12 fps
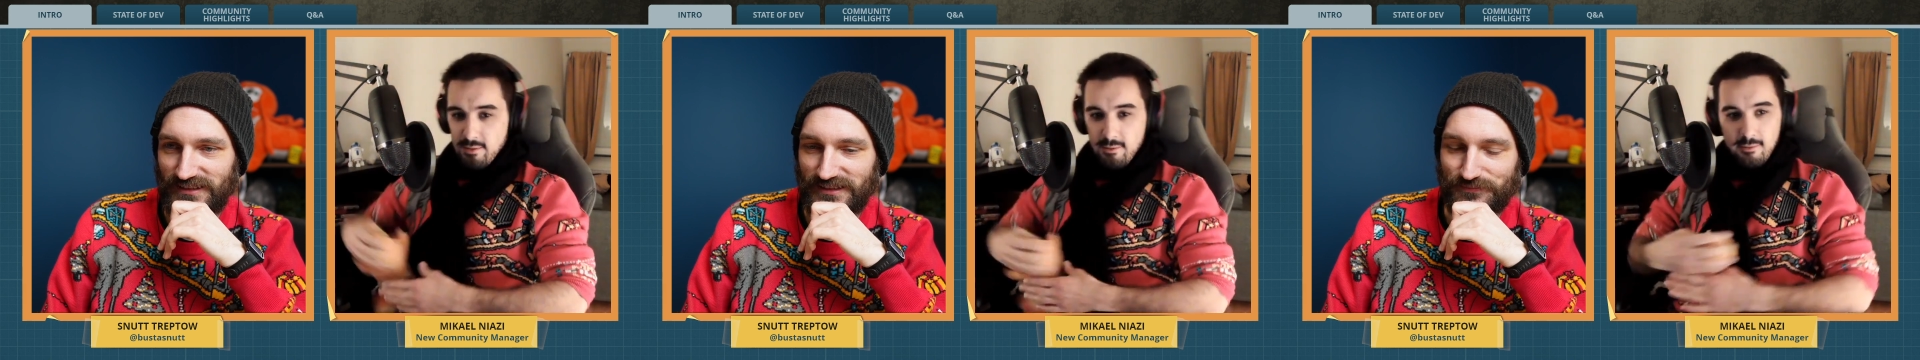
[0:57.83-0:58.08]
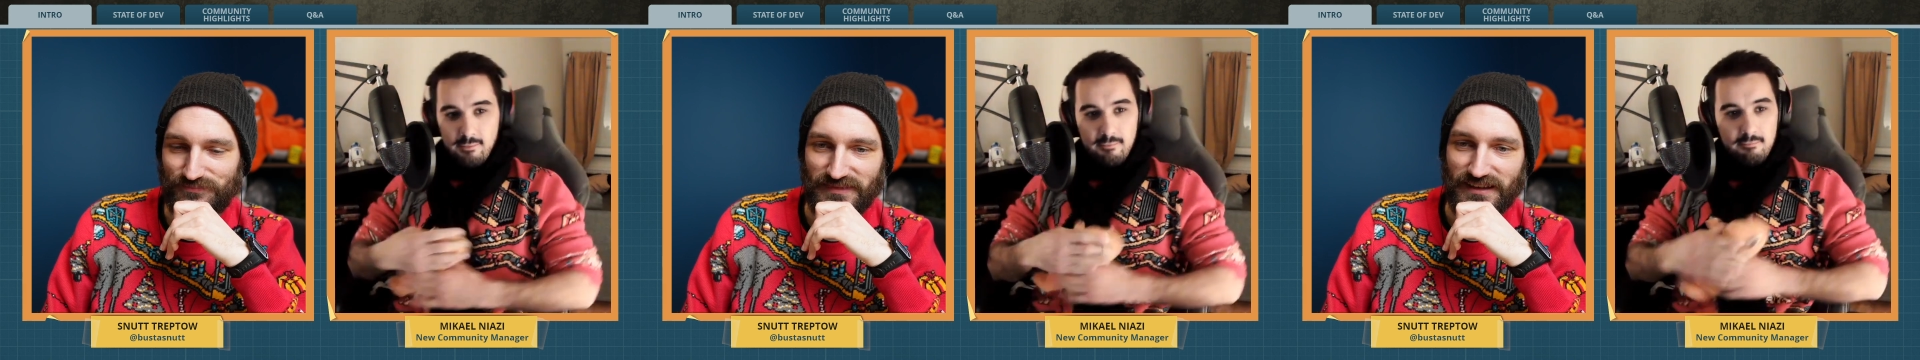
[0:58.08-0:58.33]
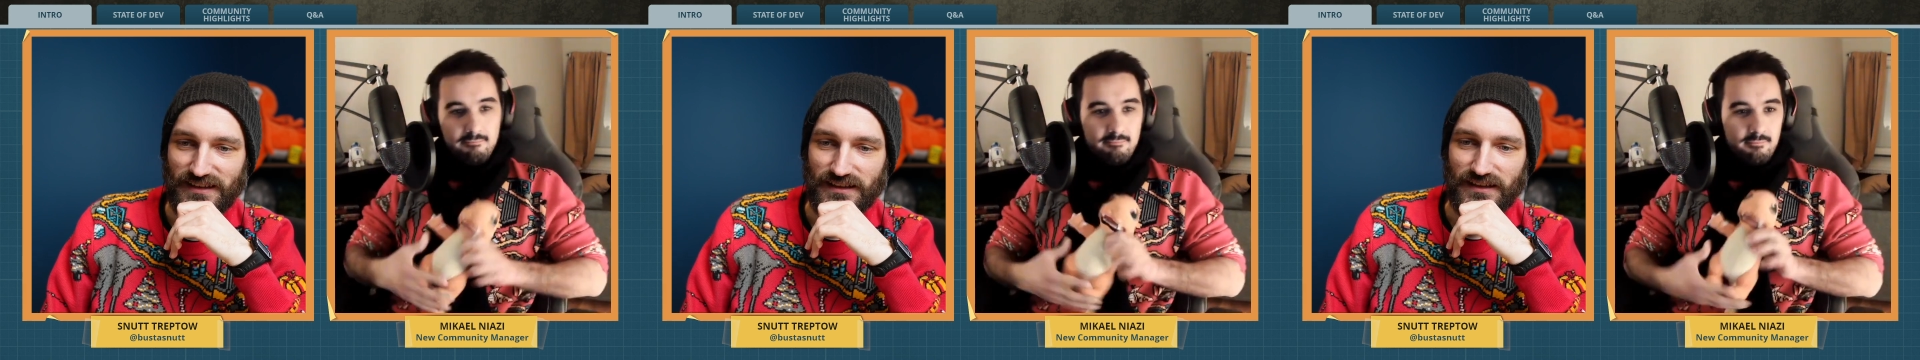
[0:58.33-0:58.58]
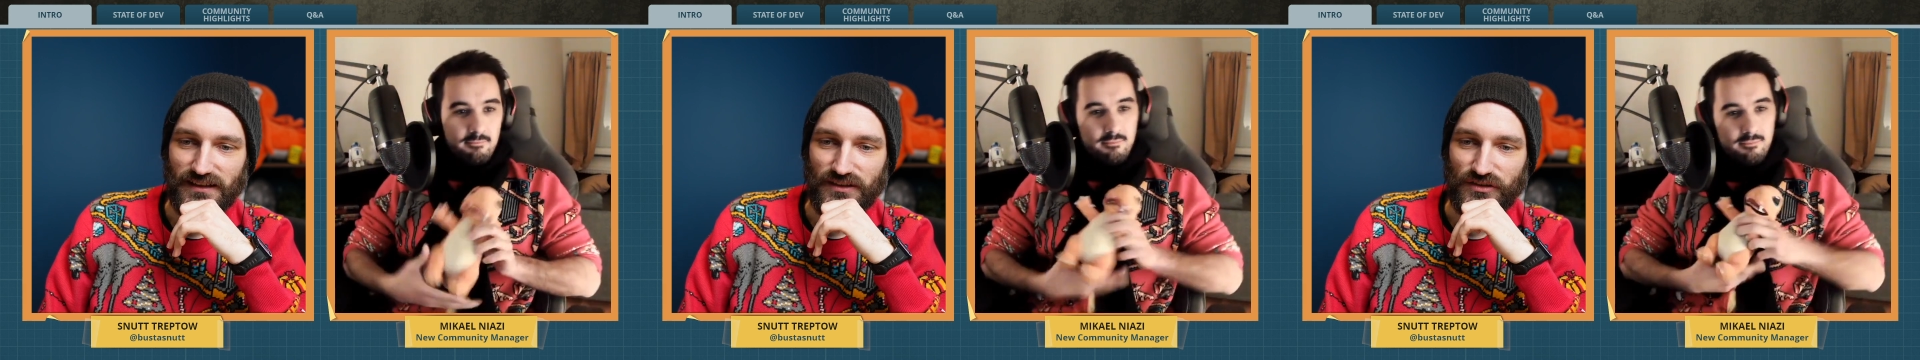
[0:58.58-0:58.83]
Speaker 1: Yeah.
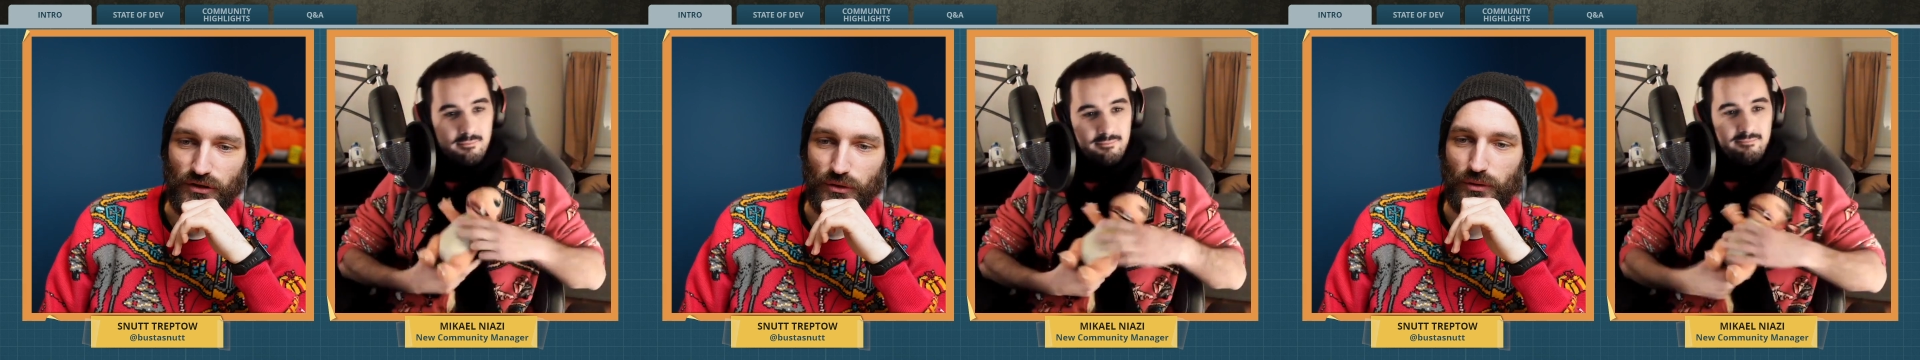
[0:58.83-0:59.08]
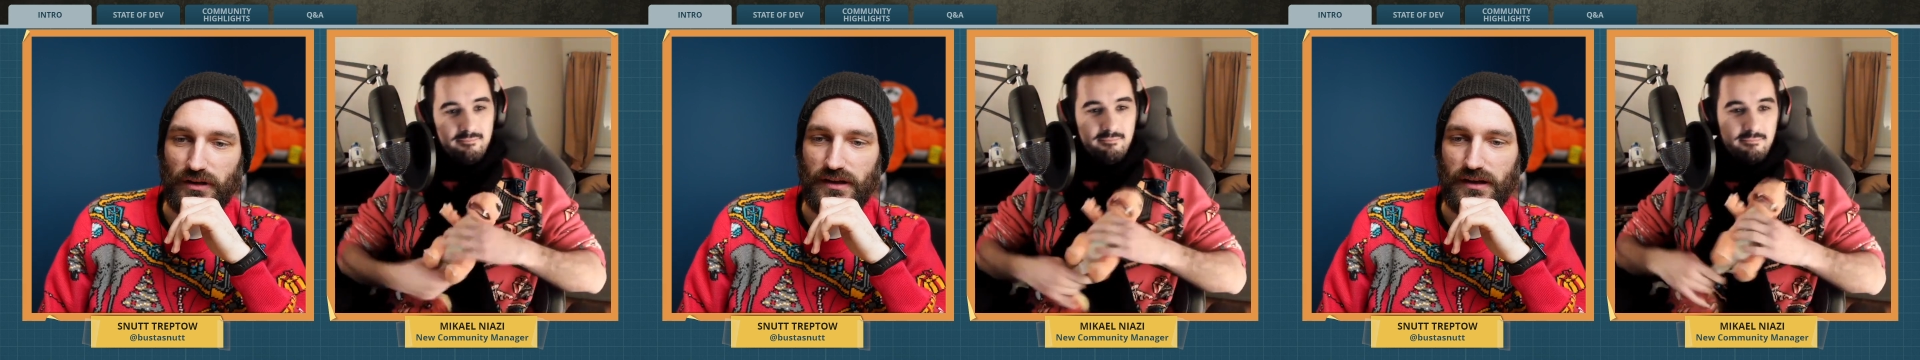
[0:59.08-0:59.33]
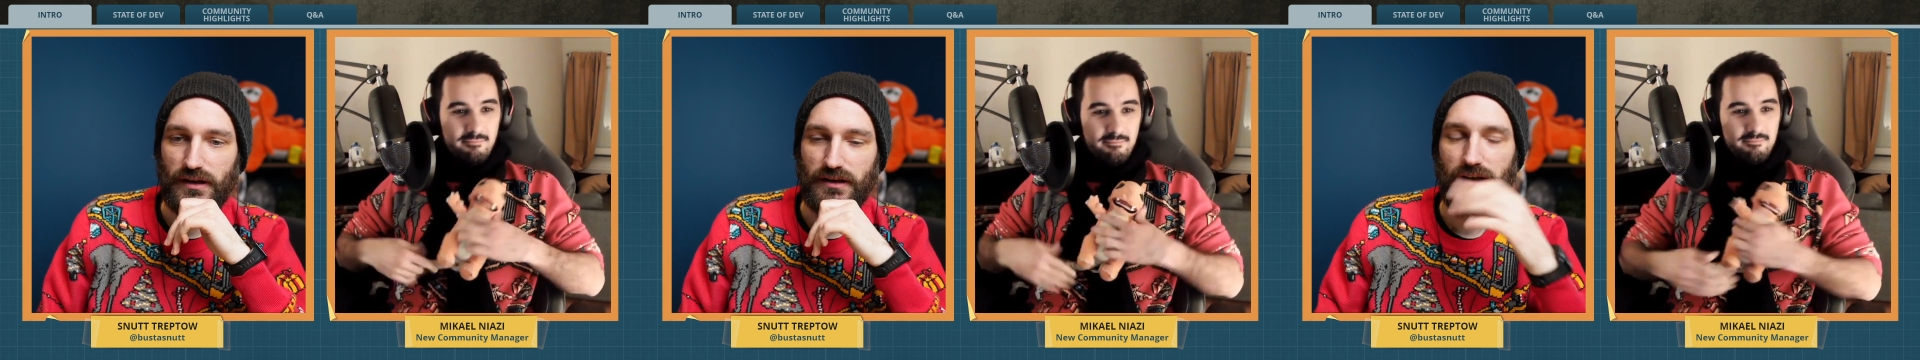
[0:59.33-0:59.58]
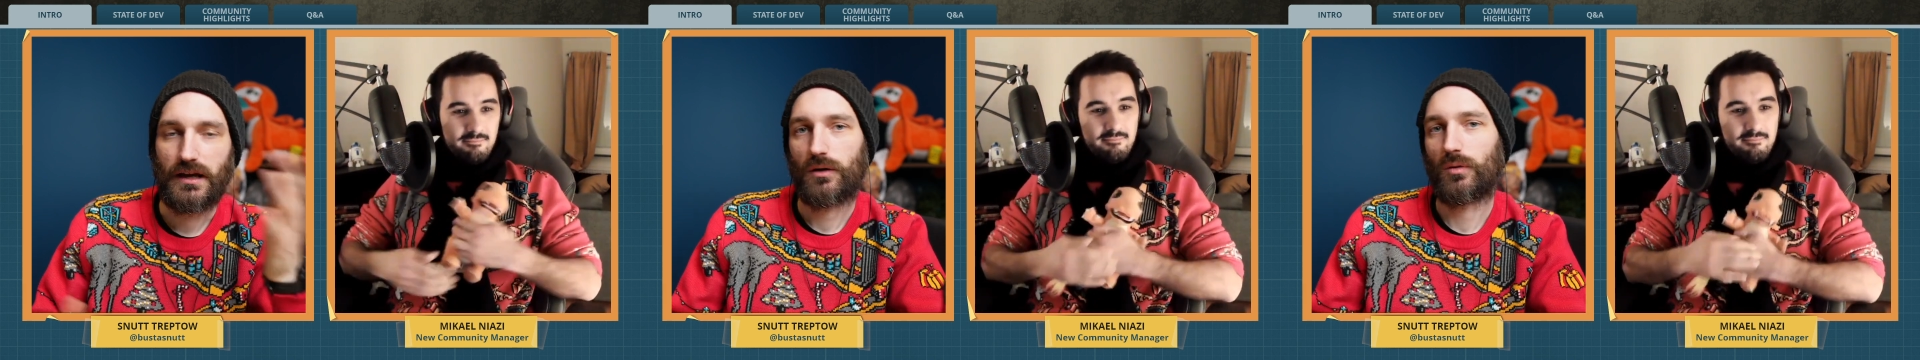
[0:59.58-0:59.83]
So uh,
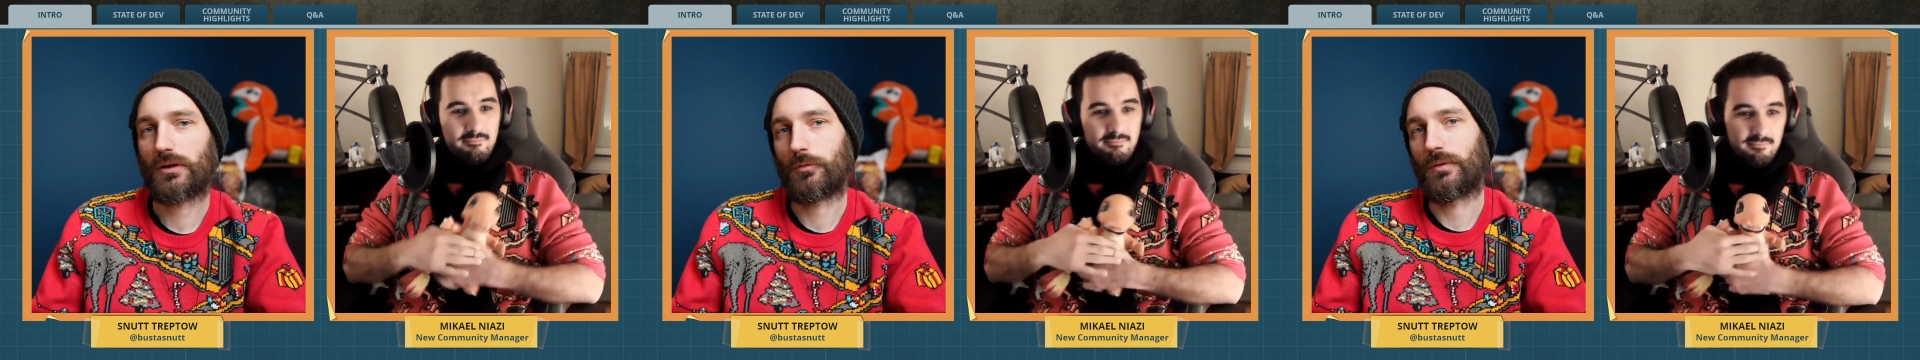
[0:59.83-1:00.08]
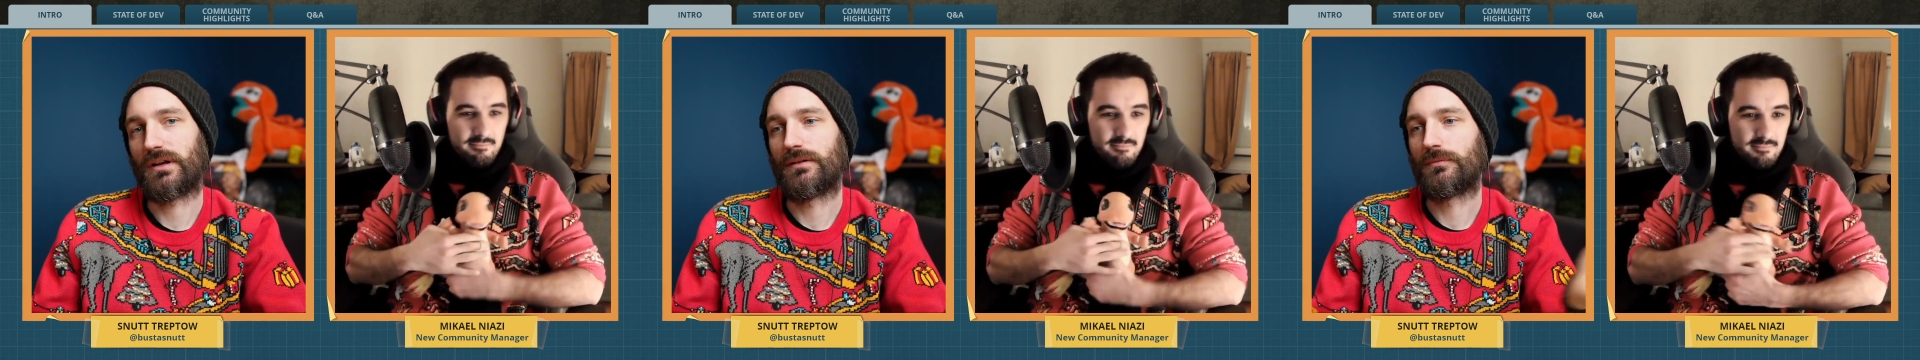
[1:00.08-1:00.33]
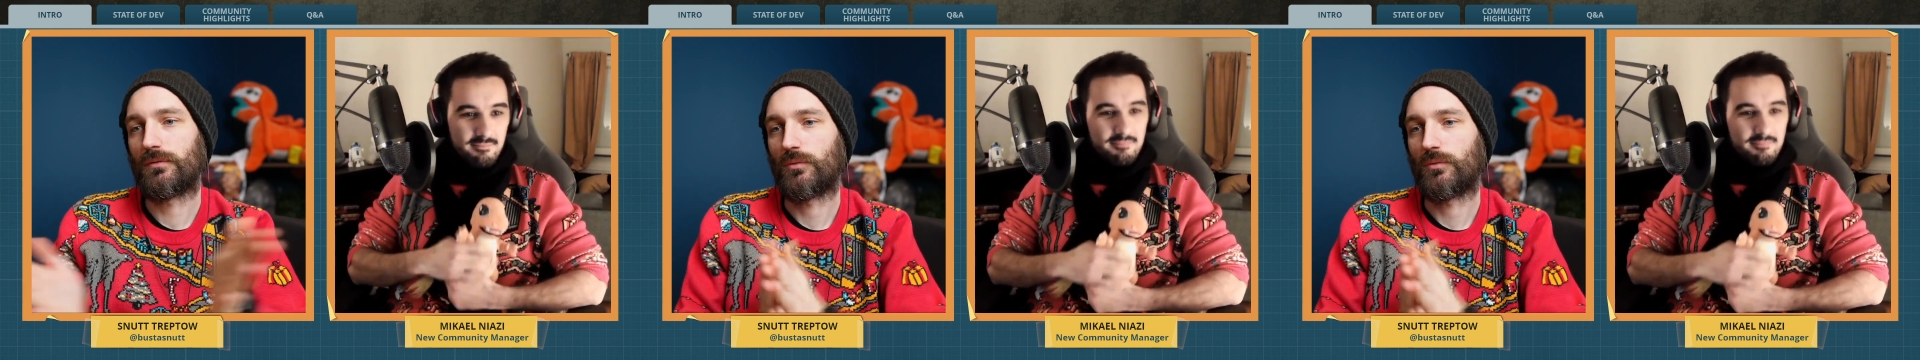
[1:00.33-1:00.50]
yeah, welcome everybody,